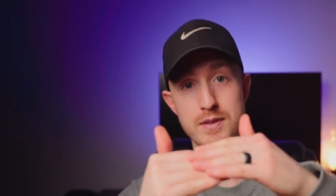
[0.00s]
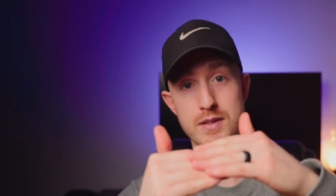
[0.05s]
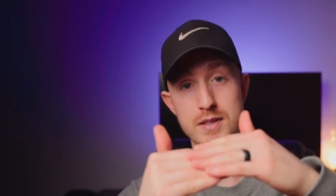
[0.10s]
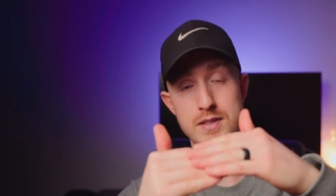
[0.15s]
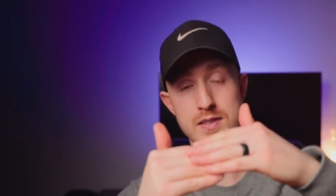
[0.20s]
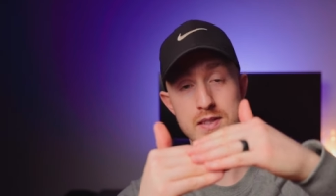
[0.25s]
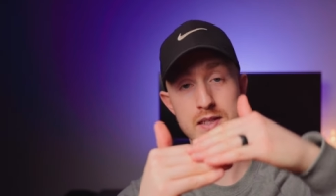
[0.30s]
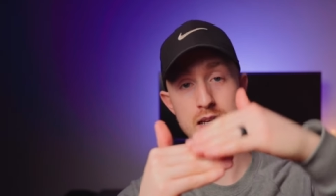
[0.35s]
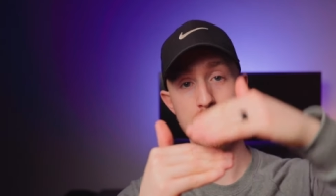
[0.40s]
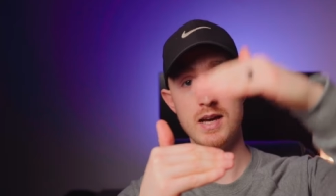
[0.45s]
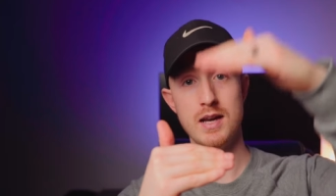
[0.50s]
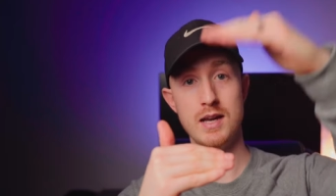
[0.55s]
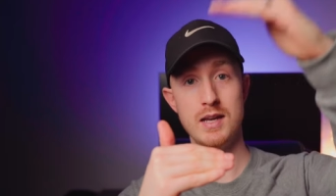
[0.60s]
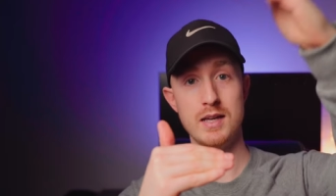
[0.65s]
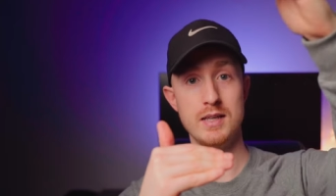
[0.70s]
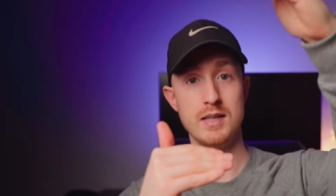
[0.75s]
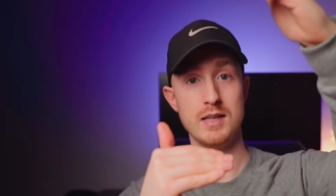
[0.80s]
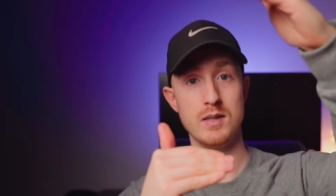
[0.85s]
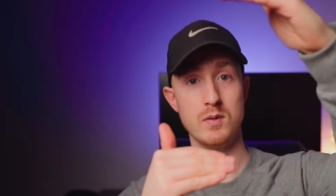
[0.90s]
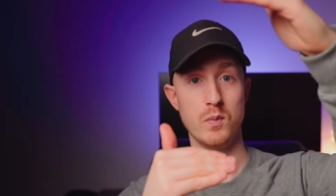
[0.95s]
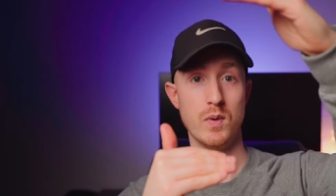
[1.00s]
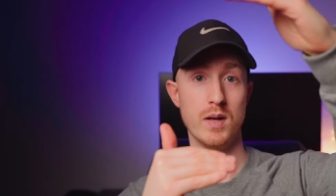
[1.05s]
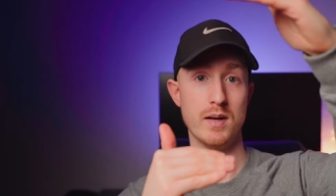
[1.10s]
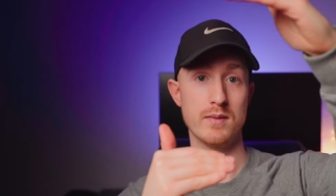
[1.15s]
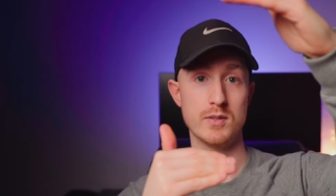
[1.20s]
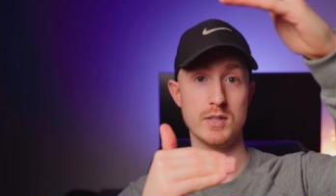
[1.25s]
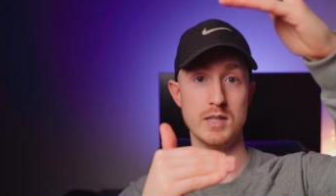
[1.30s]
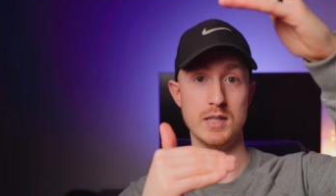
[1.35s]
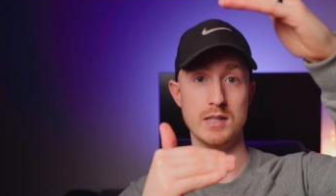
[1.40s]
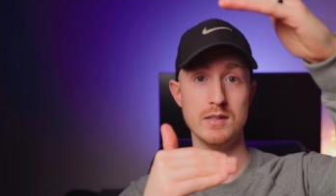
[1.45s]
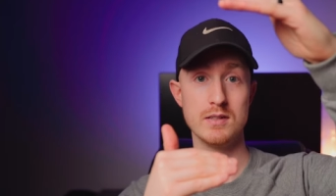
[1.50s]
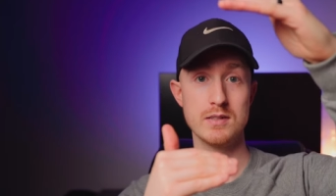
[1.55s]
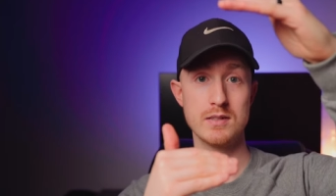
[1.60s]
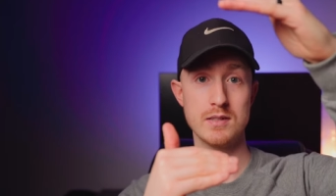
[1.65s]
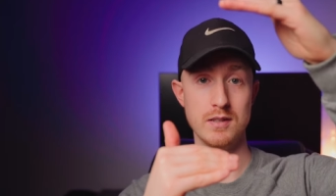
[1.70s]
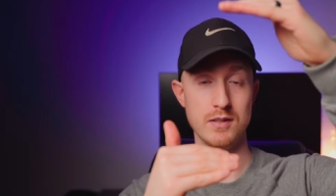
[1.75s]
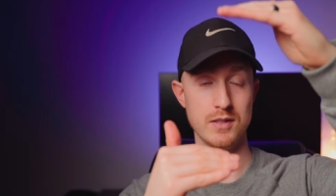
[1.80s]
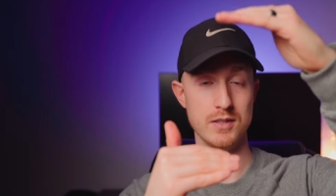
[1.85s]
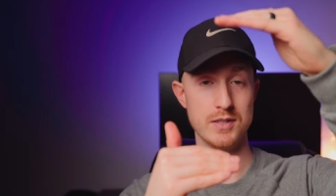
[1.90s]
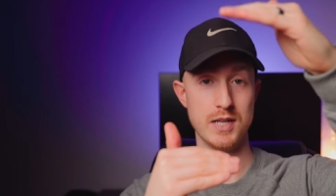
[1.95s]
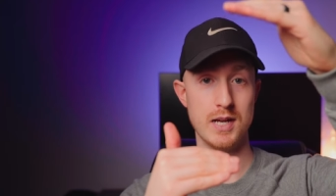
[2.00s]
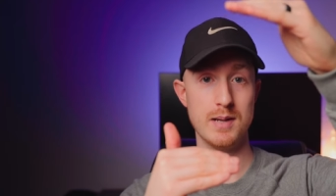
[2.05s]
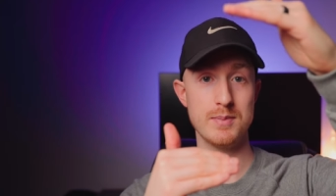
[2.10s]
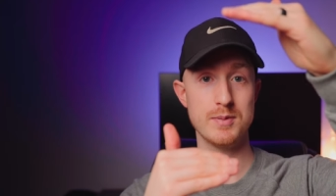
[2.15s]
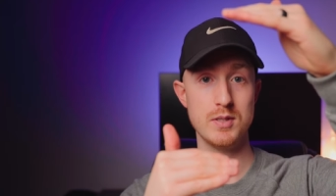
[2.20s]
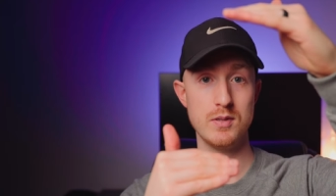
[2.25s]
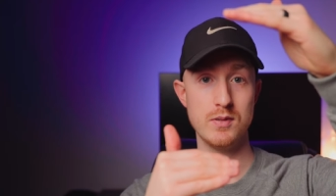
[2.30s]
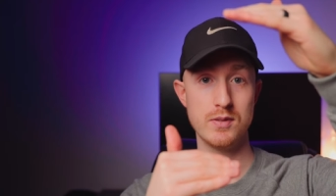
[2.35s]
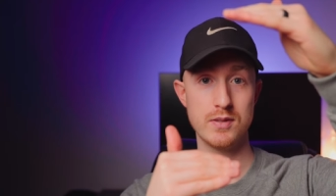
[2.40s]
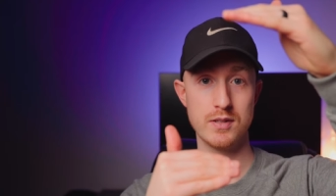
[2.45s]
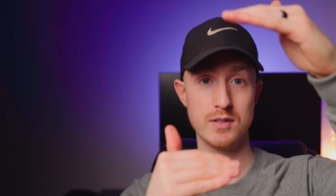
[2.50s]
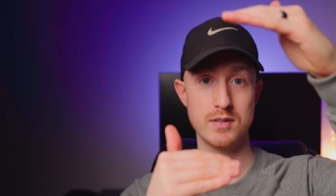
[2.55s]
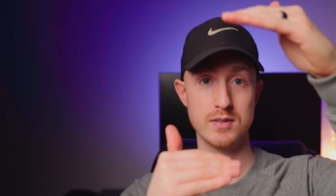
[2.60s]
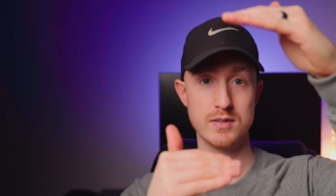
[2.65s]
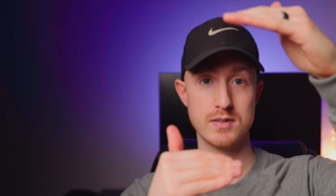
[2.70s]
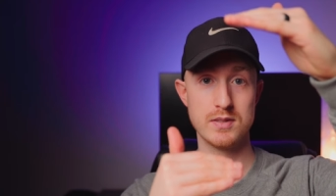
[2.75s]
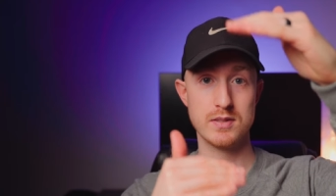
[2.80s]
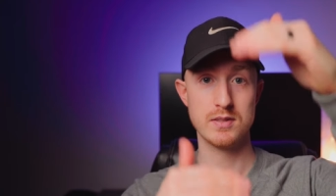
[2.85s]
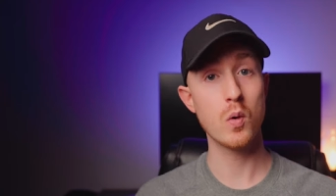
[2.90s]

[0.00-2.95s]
the sky and whatever else on the top 2/3.